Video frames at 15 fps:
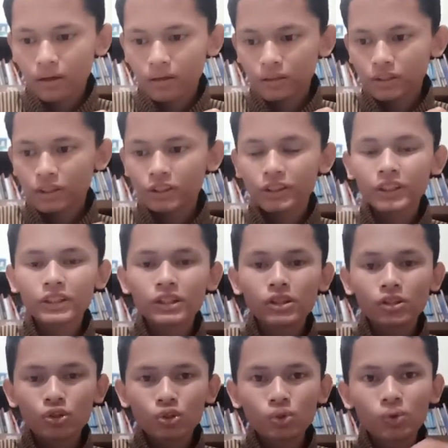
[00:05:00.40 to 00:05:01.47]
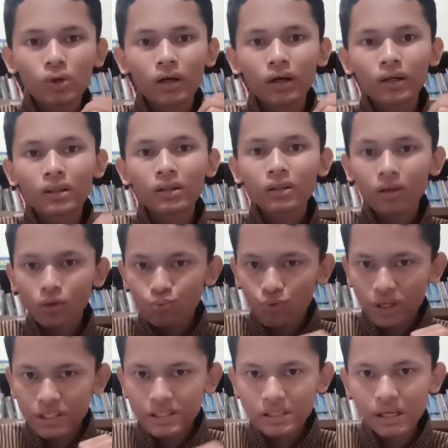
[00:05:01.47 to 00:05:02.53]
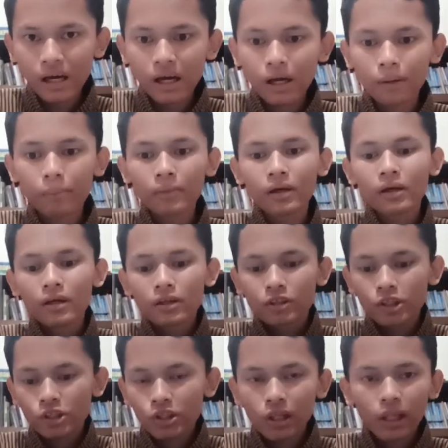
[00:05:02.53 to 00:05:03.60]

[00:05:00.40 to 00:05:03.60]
suggested to not waste time just